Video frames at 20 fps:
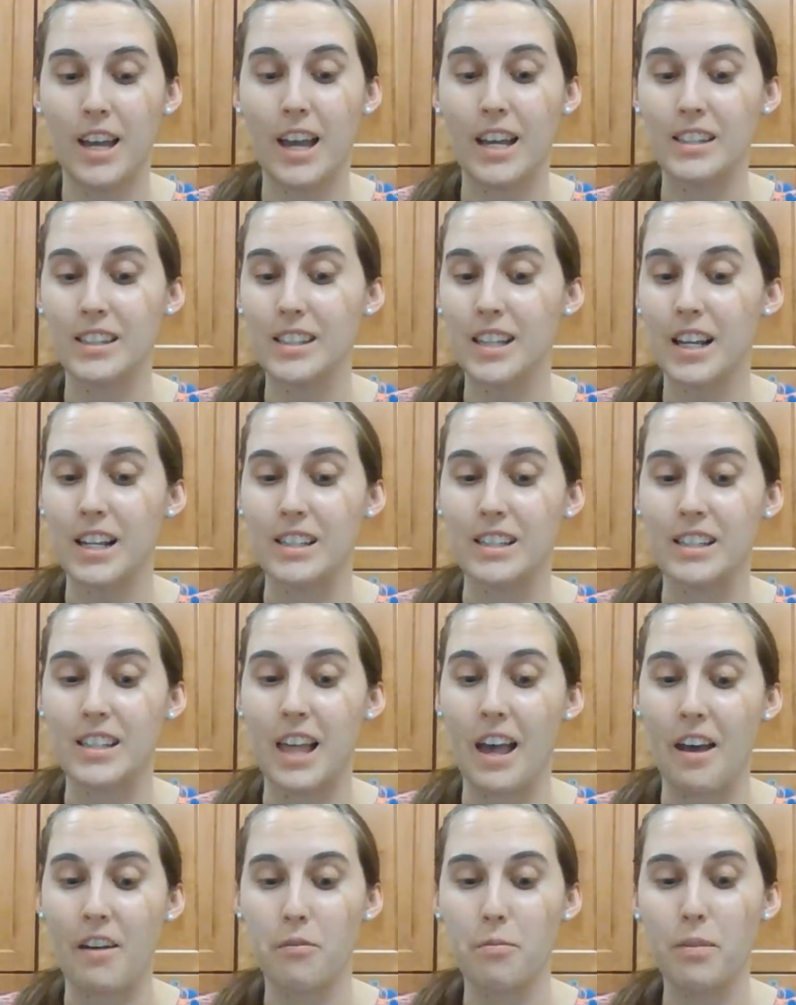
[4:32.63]
It says the
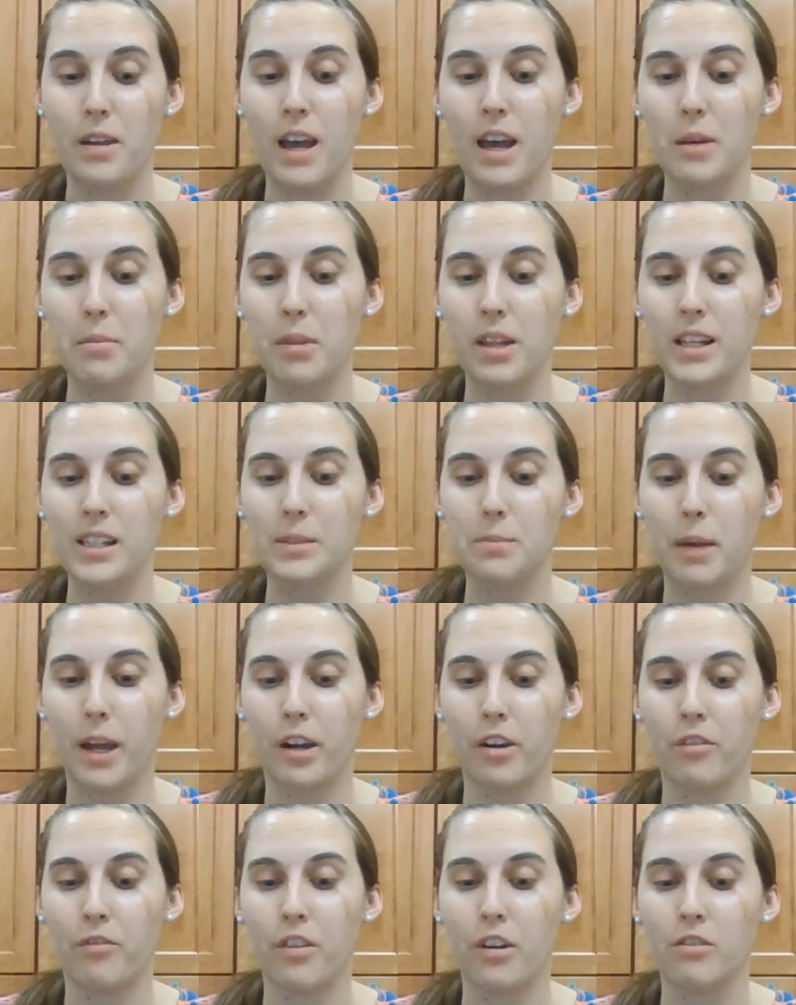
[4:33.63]
FBI placed
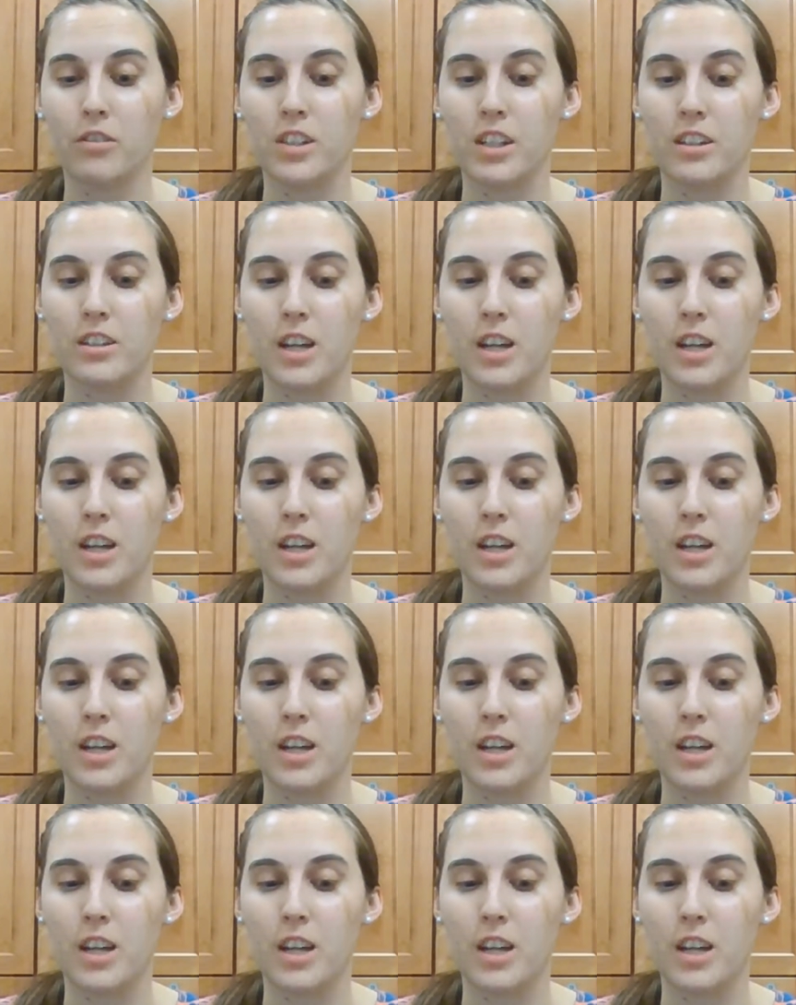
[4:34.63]
microphones on